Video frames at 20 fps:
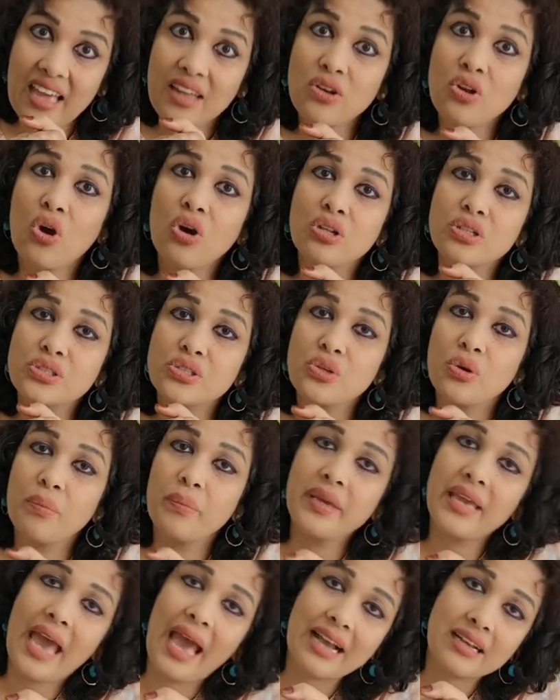and also
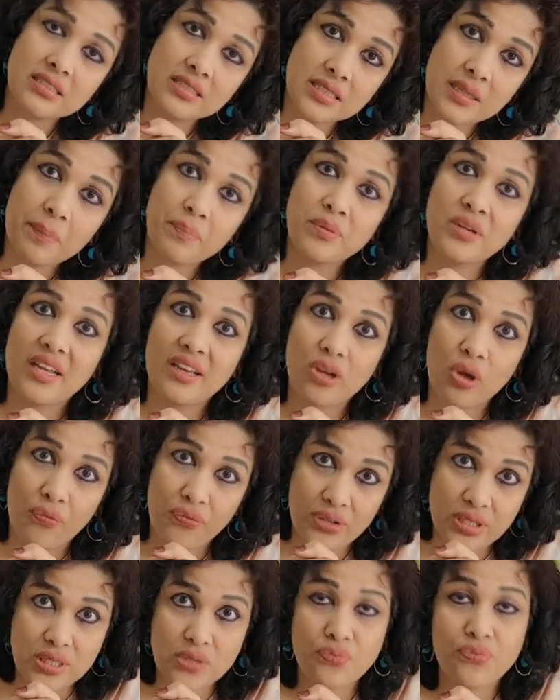be accepting
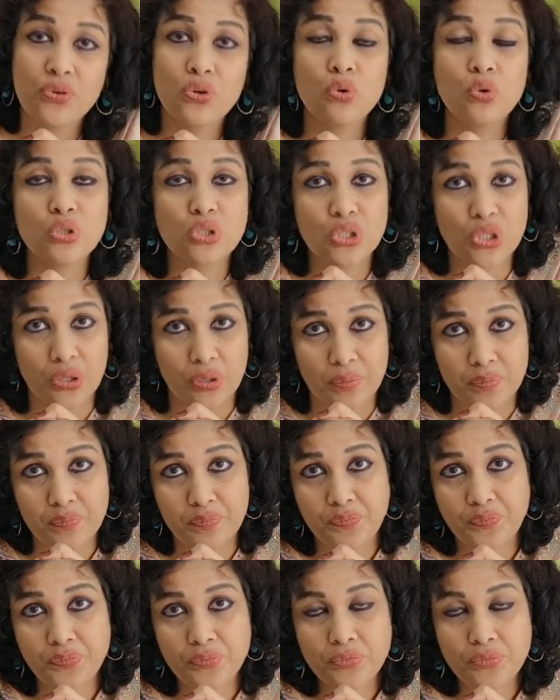of his future.